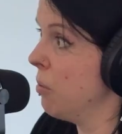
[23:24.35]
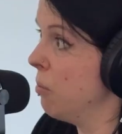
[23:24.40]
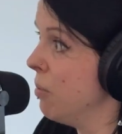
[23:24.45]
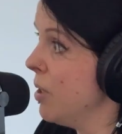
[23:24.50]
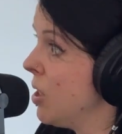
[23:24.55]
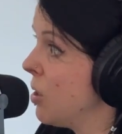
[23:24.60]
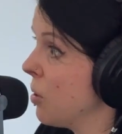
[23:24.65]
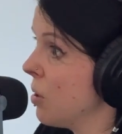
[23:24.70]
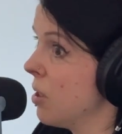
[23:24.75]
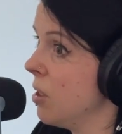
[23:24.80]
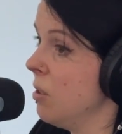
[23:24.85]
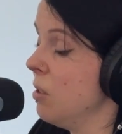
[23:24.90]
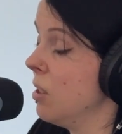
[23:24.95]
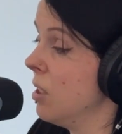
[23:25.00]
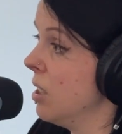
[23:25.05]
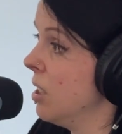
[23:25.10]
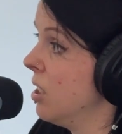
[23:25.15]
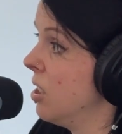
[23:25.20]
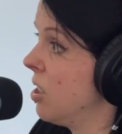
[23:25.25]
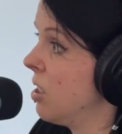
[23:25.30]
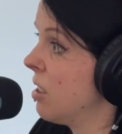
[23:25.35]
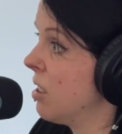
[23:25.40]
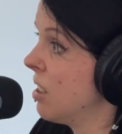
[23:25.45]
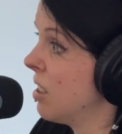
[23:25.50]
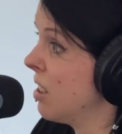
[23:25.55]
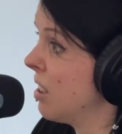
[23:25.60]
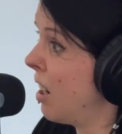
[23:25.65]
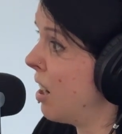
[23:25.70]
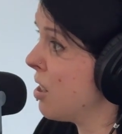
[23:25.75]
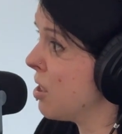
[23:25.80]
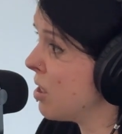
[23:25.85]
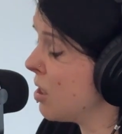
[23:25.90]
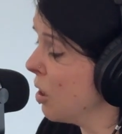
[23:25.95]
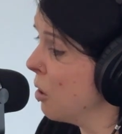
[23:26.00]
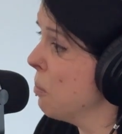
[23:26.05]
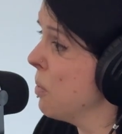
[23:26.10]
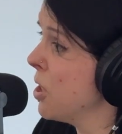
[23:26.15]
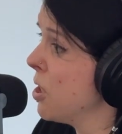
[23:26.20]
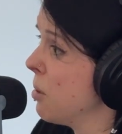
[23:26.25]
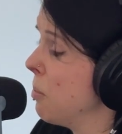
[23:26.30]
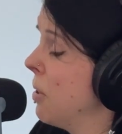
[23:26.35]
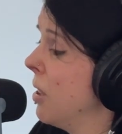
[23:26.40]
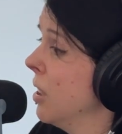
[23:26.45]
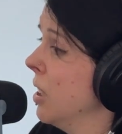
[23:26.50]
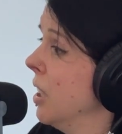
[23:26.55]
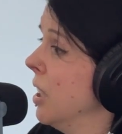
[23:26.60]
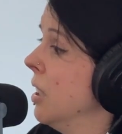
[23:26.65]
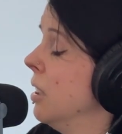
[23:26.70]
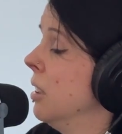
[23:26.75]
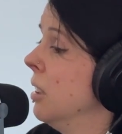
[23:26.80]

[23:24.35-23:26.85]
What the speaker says: resource usage are so much smaller.